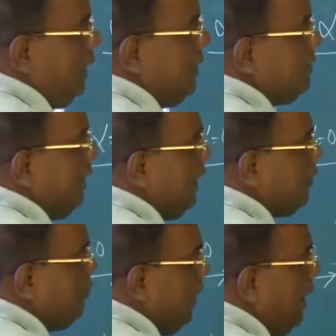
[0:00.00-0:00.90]
let's say
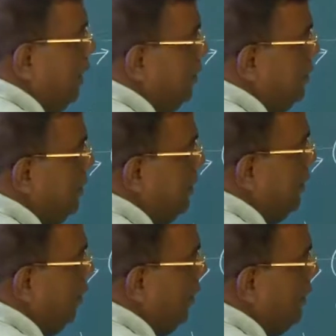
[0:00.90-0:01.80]
x bar,
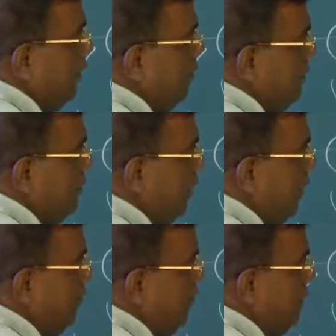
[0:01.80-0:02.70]

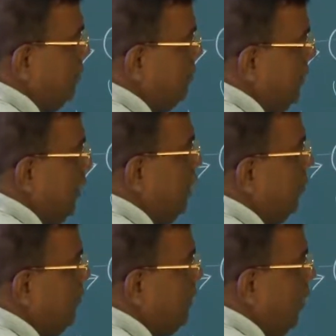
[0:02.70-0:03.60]
non-dimensionalized with
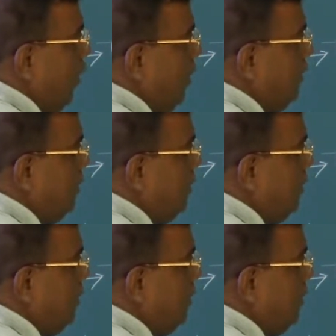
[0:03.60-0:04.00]
minatomic chord.